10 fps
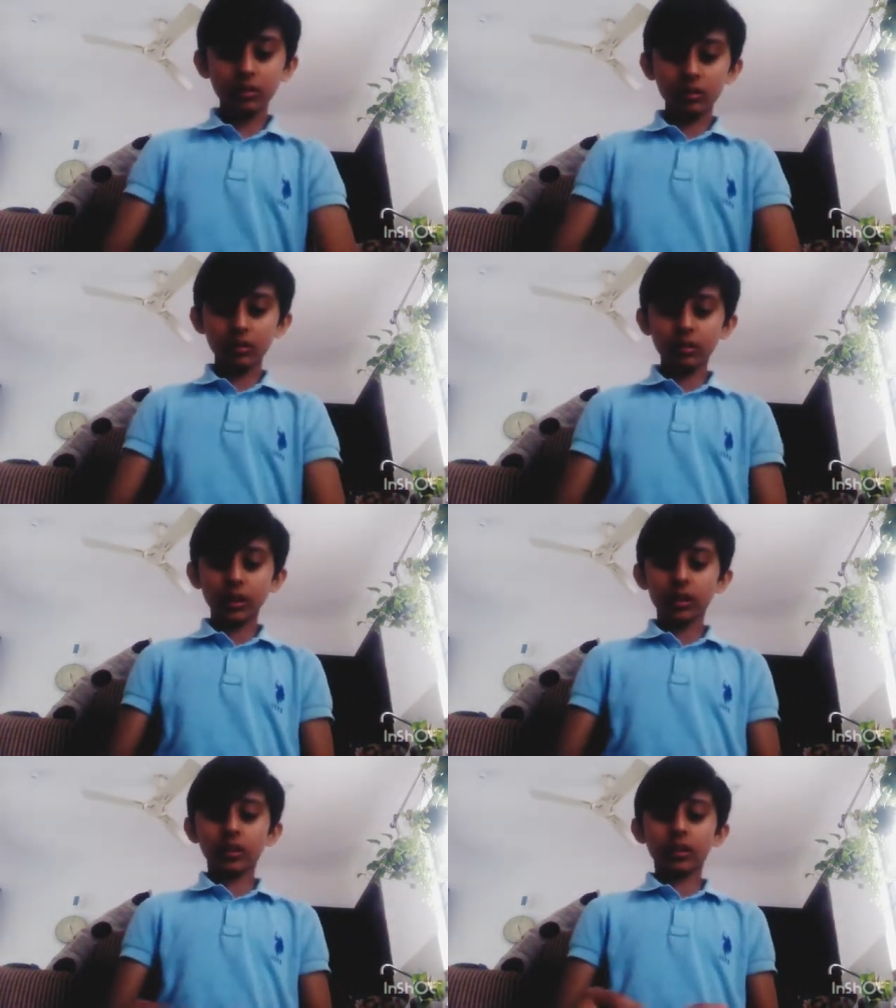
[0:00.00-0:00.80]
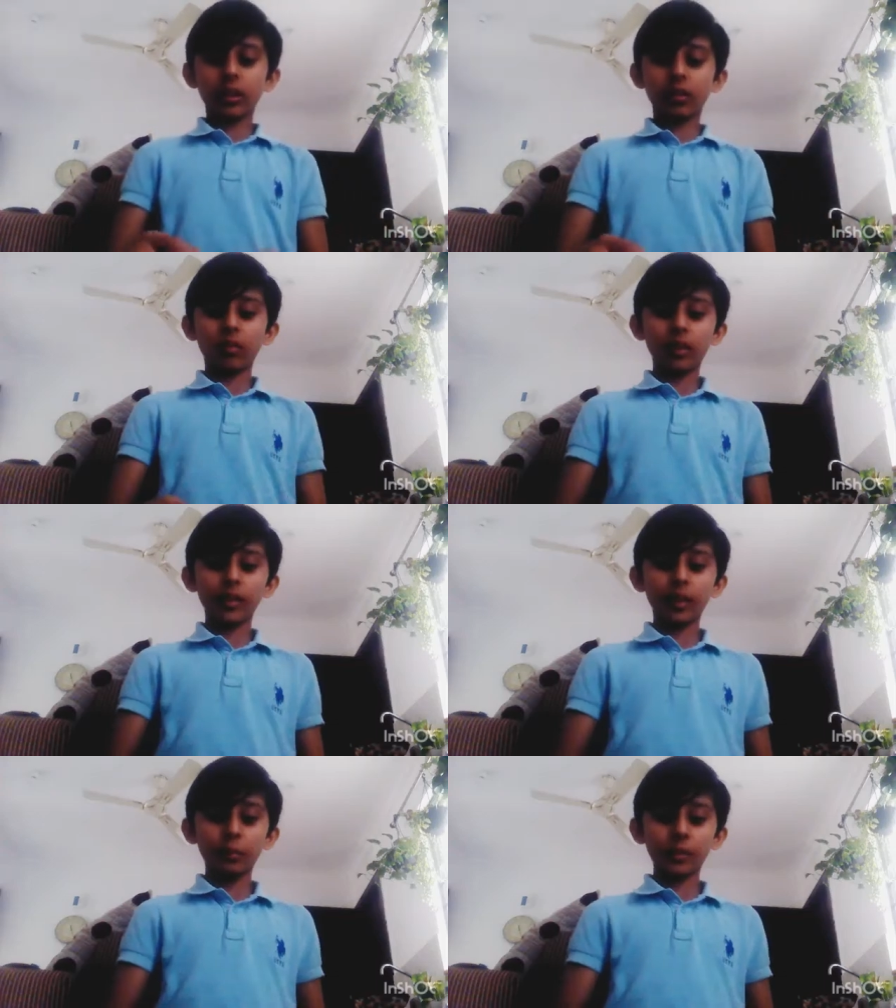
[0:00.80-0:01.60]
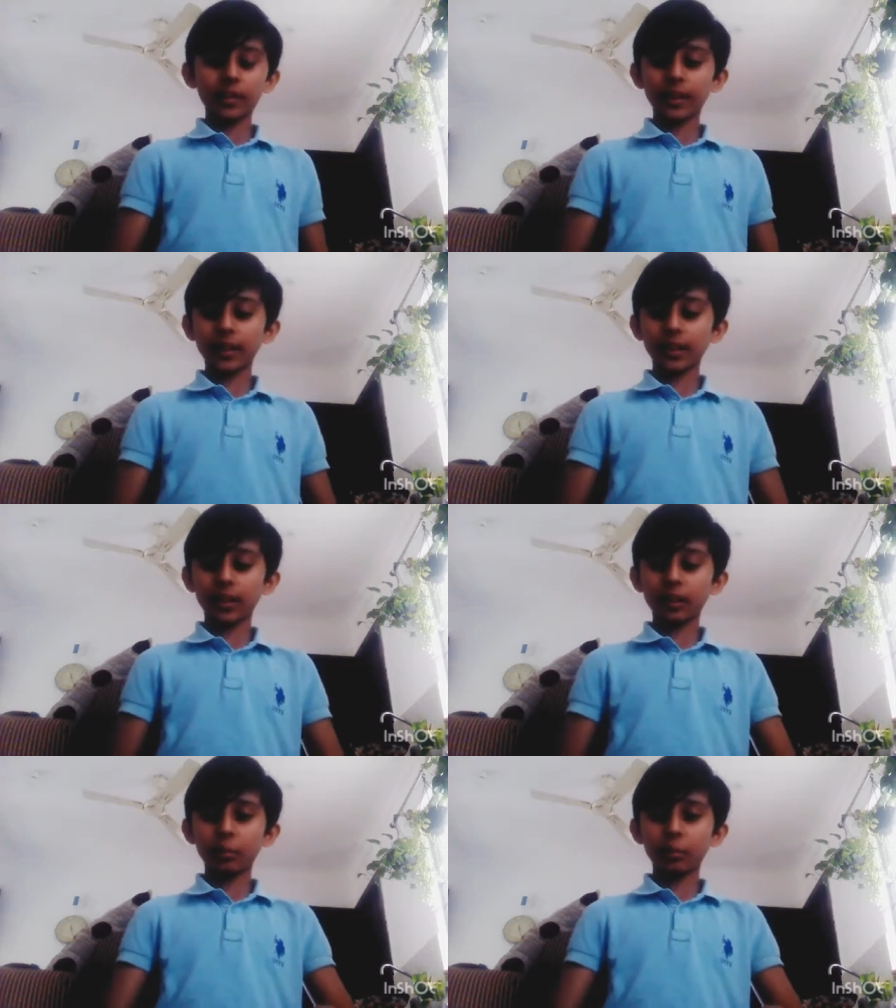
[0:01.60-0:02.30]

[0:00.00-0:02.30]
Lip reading: let's take one double-sided tape.